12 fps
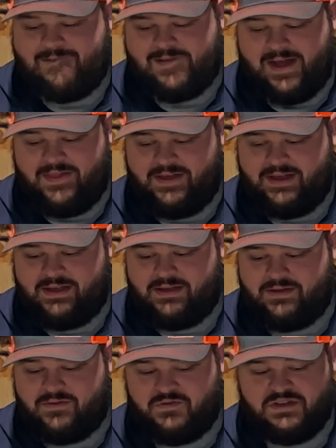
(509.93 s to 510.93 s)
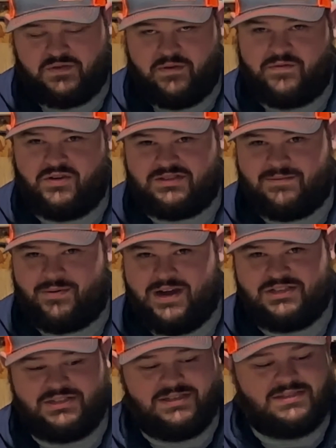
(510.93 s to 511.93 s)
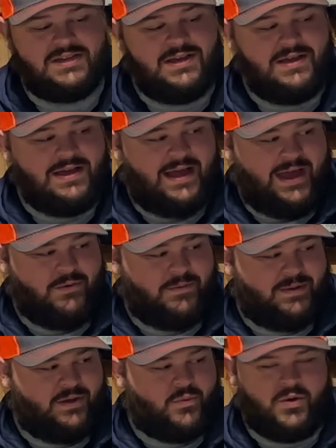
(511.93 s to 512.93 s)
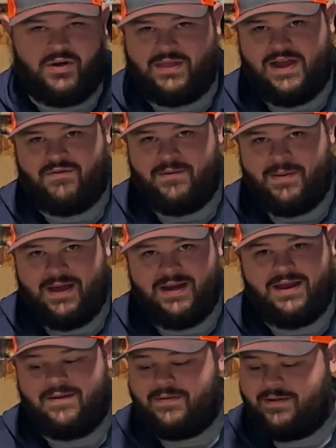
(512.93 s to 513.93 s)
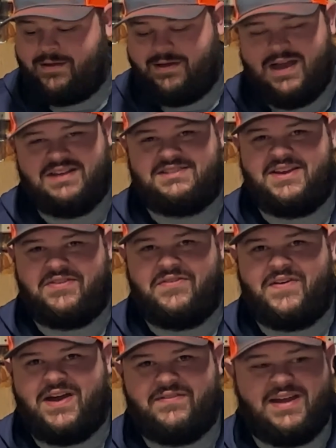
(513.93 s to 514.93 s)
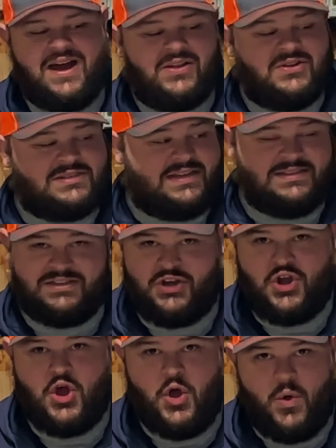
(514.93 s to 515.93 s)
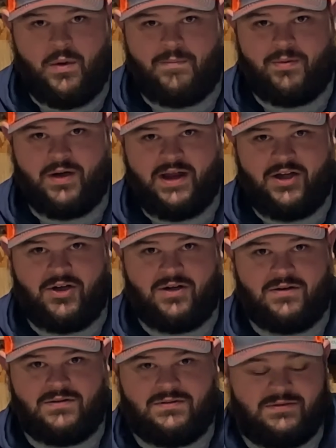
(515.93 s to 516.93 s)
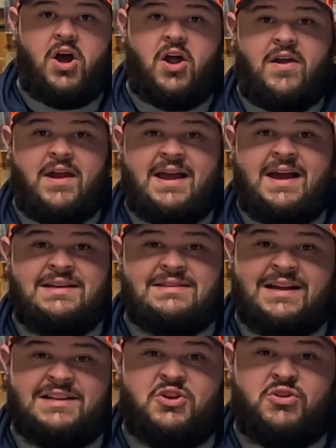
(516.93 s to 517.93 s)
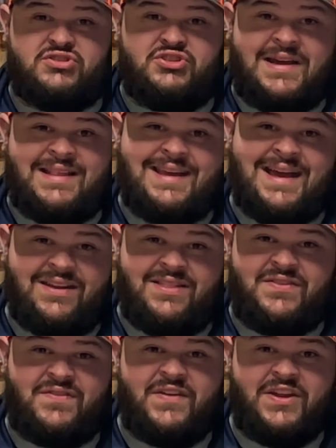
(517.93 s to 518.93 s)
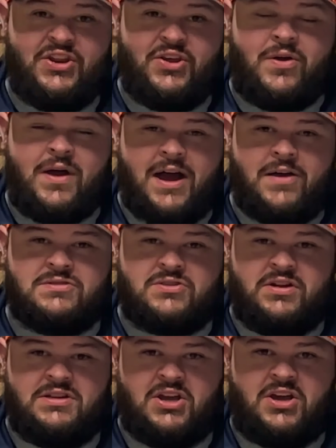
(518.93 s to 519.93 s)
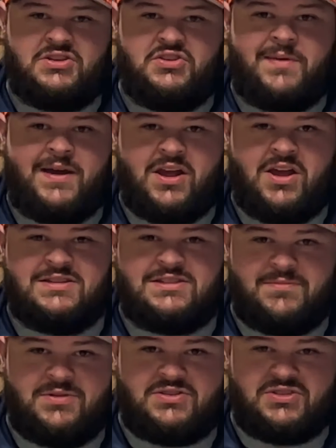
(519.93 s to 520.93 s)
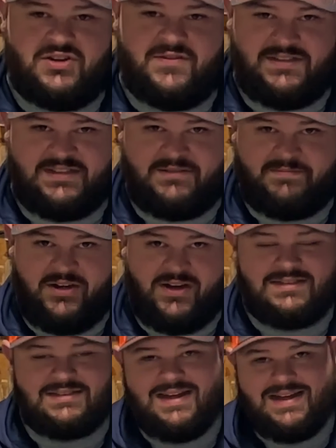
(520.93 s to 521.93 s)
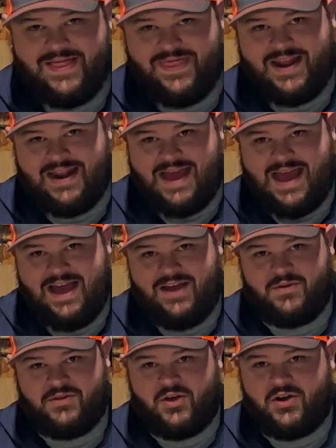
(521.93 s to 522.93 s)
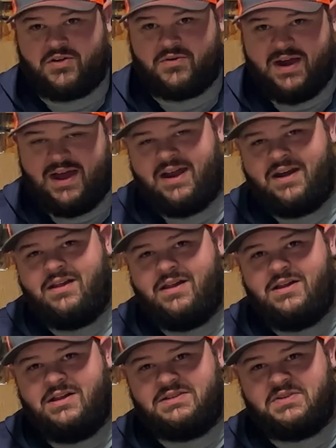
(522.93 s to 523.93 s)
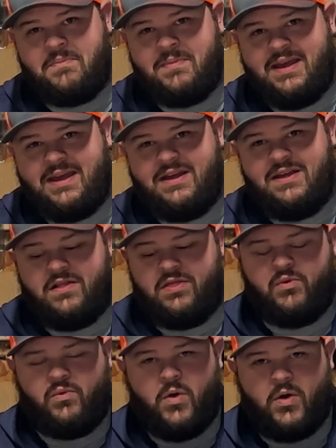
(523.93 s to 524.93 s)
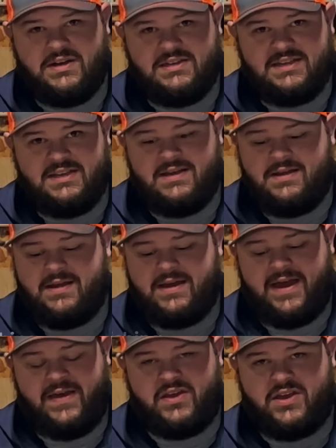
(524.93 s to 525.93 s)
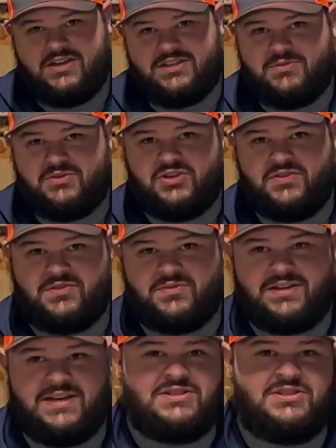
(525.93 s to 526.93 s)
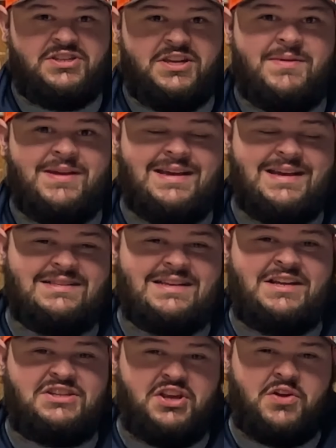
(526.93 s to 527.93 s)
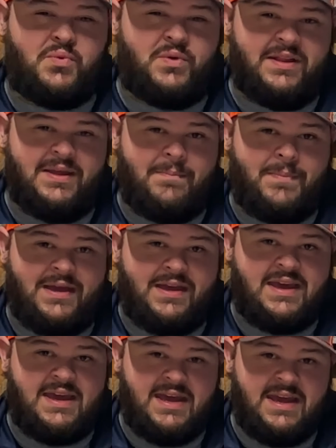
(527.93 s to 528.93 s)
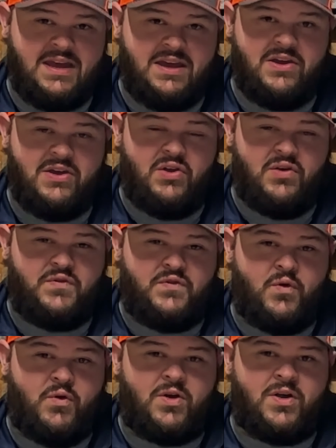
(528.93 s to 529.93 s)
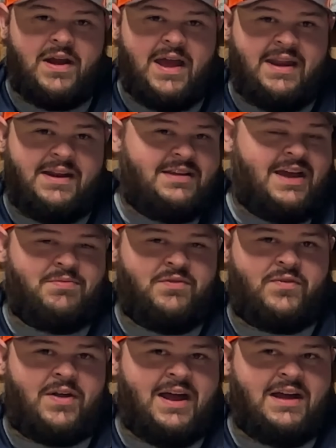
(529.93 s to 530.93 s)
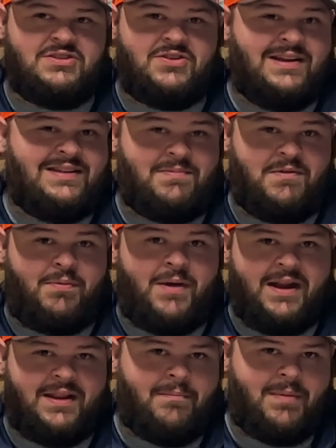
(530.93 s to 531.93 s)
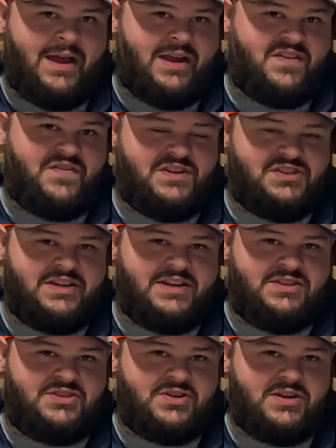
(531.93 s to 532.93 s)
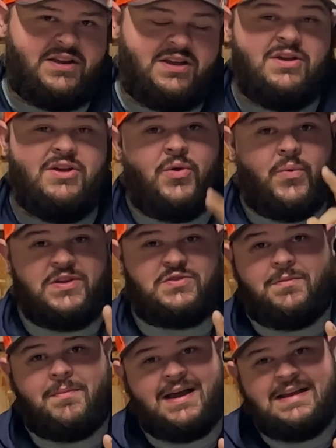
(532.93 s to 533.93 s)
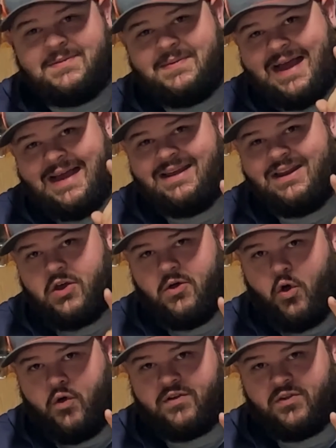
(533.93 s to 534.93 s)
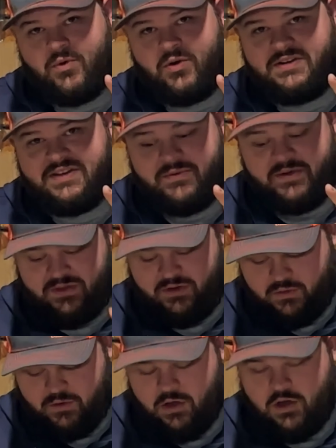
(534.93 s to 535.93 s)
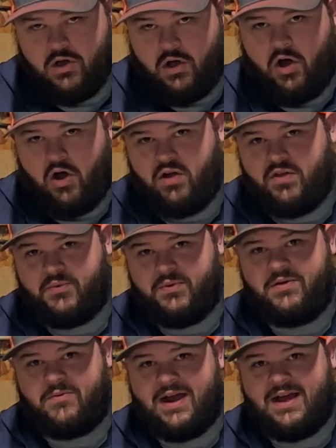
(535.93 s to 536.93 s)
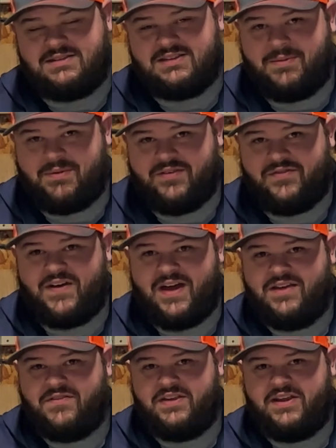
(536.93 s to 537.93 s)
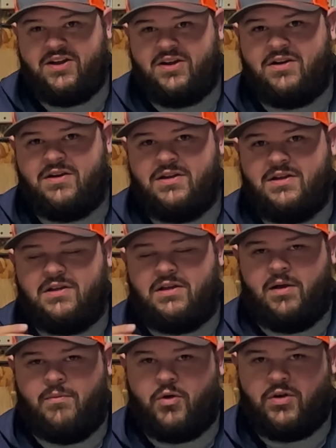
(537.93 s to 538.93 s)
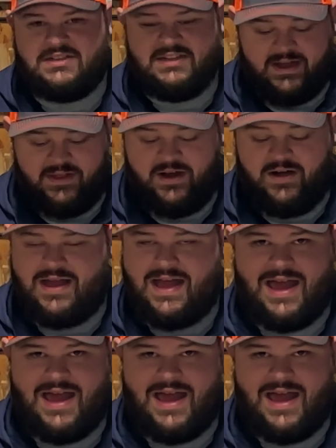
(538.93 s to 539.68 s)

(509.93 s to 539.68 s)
I think just from first impressions, it would be worth every penny. At $75, it's a no-brainer. All right, guys, I told you at the end of this video, I was going to talk to you about a customer service experience that I had with Ark Rod. To me, the warranty and the customer service relationship is actually a really big key for any type of rods or any type of product I'm buying in the fishing industry. Which reminds me, I didn't go over the warranty with you. All 3 rods come with a 5-year warranty on there.